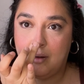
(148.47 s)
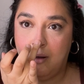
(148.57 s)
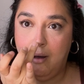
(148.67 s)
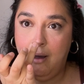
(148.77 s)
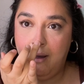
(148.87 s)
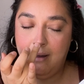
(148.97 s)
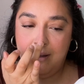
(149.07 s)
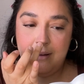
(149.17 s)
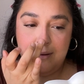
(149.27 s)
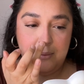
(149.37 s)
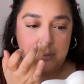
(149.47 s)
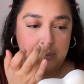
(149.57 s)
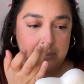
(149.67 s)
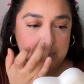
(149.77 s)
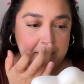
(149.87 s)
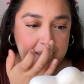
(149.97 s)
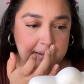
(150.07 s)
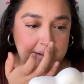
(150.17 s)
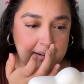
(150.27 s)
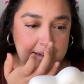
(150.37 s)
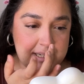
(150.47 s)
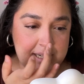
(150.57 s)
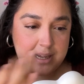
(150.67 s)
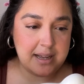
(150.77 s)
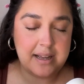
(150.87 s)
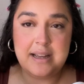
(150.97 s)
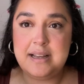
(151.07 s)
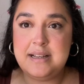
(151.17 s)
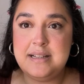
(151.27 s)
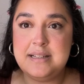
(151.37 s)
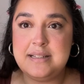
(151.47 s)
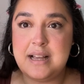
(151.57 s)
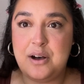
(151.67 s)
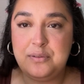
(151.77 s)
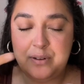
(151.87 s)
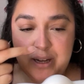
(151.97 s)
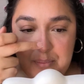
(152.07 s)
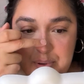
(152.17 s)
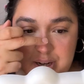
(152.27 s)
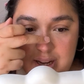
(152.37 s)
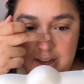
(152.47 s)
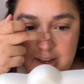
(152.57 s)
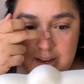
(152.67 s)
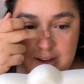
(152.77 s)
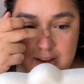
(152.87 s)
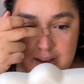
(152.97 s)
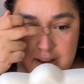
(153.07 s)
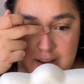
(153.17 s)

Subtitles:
Oh my gosh, guys. How freaking pretty.